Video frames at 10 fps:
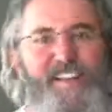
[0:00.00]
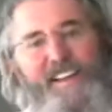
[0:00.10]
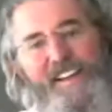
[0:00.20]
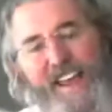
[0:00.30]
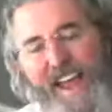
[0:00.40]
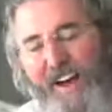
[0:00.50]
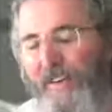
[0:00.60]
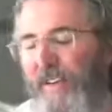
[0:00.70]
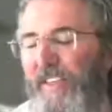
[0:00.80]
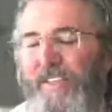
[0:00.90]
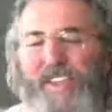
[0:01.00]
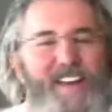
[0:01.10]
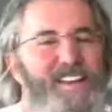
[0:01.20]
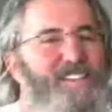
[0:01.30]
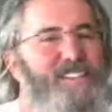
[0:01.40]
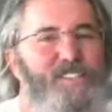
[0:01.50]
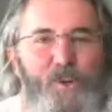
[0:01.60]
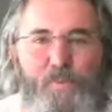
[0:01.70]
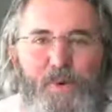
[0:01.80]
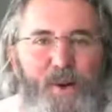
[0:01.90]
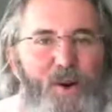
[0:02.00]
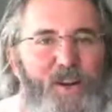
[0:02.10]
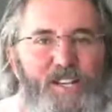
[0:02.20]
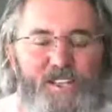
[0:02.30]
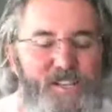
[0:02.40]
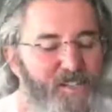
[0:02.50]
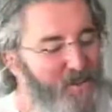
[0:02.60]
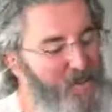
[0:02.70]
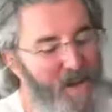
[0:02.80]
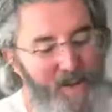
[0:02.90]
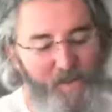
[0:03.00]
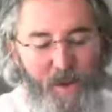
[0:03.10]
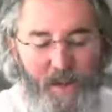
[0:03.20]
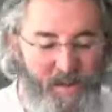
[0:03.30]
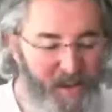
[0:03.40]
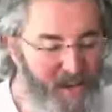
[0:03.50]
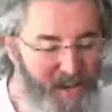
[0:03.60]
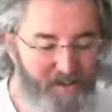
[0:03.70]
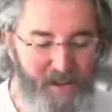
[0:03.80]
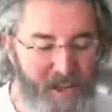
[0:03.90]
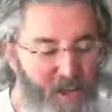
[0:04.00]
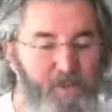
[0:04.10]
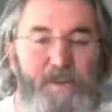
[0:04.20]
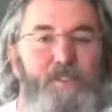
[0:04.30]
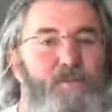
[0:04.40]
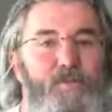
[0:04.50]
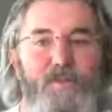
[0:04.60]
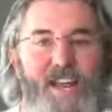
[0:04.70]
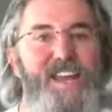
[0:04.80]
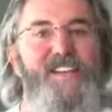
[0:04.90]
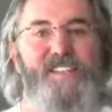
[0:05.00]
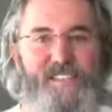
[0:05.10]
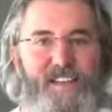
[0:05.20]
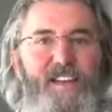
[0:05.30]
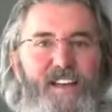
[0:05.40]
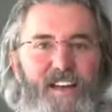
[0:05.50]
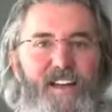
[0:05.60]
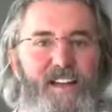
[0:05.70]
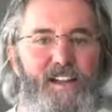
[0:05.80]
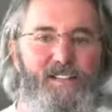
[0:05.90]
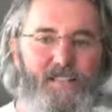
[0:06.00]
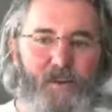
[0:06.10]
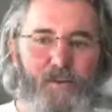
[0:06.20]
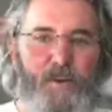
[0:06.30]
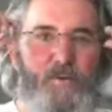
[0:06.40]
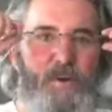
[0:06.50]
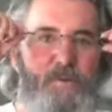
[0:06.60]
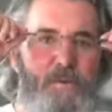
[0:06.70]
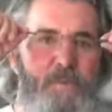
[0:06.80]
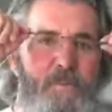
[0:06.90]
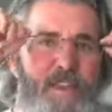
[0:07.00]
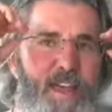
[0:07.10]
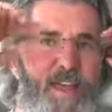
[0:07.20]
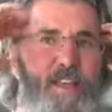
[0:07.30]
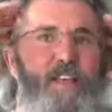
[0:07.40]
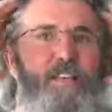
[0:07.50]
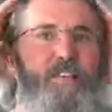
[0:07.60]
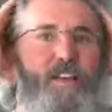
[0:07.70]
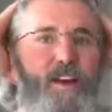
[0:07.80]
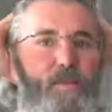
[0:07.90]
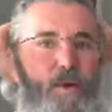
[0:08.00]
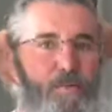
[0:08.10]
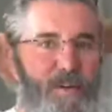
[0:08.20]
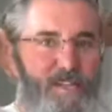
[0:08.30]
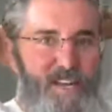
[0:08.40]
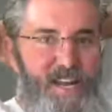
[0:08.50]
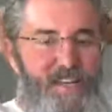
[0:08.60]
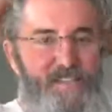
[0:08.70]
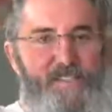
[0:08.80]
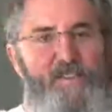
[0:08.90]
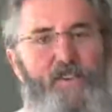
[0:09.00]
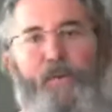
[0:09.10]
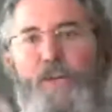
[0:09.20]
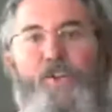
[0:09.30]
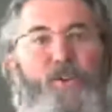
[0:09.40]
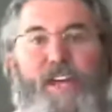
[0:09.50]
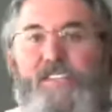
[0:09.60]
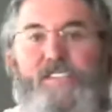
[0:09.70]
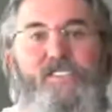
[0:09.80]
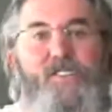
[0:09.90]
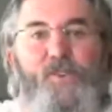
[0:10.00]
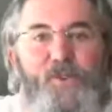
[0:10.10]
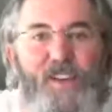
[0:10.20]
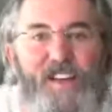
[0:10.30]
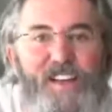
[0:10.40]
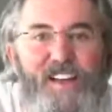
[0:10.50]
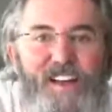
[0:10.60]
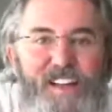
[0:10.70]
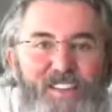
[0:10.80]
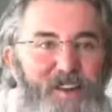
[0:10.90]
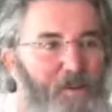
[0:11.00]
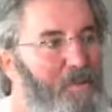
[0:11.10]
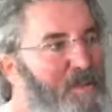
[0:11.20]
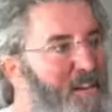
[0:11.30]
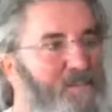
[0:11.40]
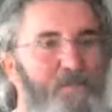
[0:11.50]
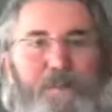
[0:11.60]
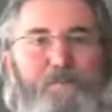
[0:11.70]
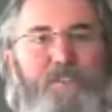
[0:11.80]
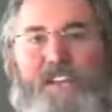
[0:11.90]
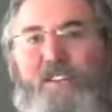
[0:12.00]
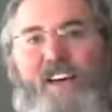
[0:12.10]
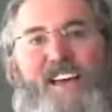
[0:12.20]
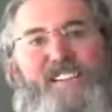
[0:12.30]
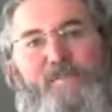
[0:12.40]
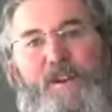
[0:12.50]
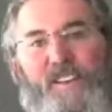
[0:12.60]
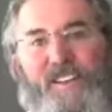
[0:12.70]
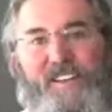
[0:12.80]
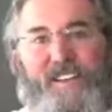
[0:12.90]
Now, that is super hard to do, and I'm going to help you through days. So what do I mean by that? There will be days when you get sued. There will be days when people tell lies about you.